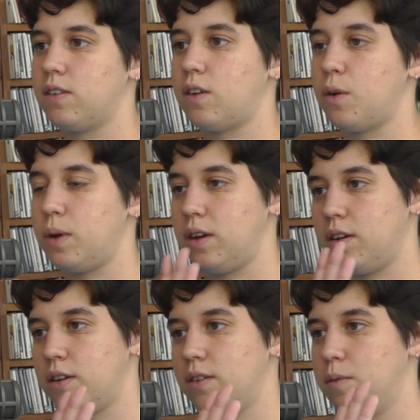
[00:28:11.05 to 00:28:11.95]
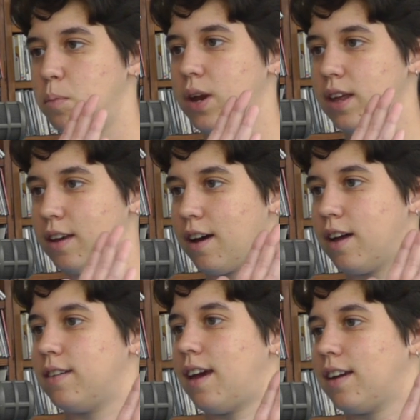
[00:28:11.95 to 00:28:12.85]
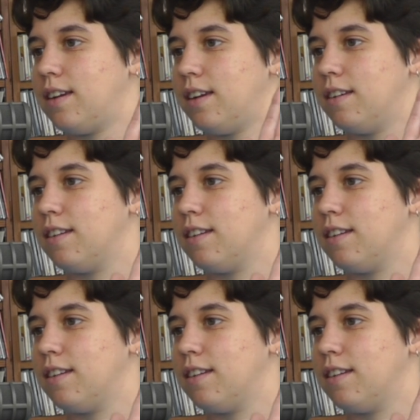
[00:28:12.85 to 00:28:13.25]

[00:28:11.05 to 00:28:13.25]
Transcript: So when you're putting the contact in,